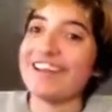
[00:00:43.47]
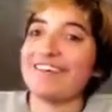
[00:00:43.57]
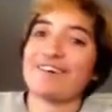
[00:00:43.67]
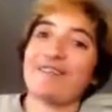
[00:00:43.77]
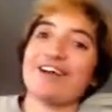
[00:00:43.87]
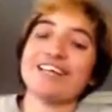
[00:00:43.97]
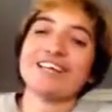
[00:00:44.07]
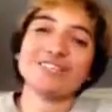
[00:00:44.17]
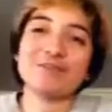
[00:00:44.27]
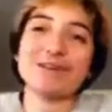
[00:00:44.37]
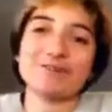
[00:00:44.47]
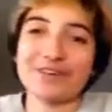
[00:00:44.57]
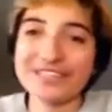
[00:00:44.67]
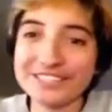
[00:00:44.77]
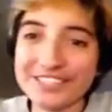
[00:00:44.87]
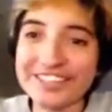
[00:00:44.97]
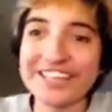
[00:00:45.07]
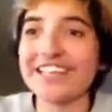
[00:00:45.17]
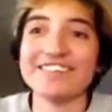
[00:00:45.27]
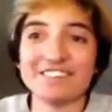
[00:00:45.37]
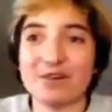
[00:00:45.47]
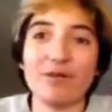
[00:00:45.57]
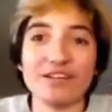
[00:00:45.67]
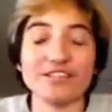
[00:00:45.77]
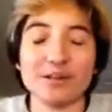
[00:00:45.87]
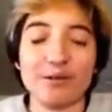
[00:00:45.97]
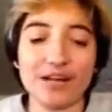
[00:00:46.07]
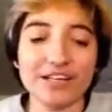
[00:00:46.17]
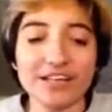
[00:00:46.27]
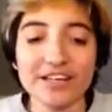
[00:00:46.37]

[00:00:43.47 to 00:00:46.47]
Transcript: And I'm gonna write a letter to my 22, and then so on and so on.